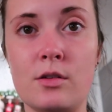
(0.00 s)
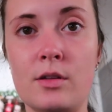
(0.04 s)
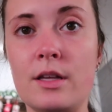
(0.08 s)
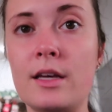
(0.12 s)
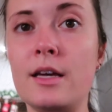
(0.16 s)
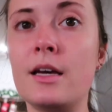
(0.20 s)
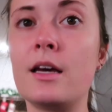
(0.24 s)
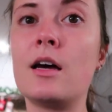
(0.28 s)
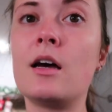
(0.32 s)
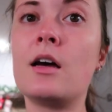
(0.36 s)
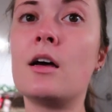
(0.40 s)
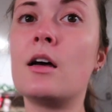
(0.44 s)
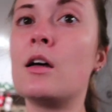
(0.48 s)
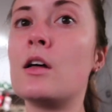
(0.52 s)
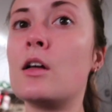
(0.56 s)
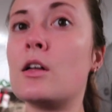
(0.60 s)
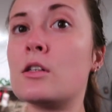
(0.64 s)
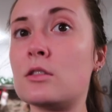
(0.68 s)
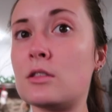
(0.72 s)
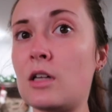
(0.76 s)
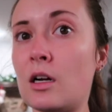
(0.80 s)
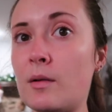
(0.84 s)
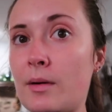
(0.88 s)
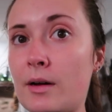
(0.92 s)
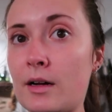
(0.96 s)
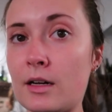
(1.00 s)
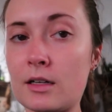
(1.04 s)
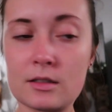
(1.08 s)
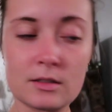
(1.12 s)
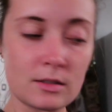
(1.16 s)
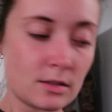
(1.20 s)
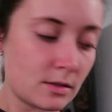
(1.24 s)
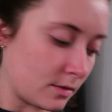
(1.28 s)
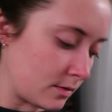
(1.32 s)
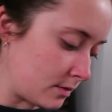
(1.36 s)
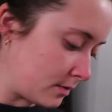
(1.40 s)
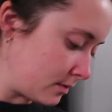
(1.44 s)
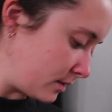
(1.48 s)
to the
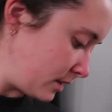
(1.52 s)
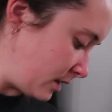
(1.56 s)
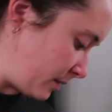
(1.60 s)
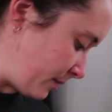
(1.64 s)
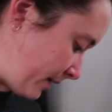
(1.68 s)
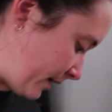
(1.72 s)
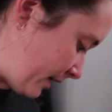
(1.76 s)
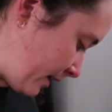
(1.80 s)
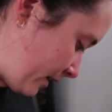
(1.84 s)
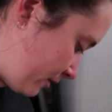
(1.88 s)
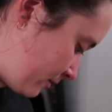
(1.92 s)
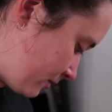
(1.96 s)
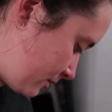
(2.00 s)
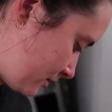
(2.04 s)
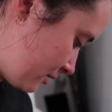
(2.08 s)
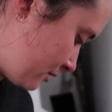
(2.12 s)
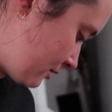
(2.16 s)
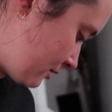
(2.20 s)
Starbucks near my house.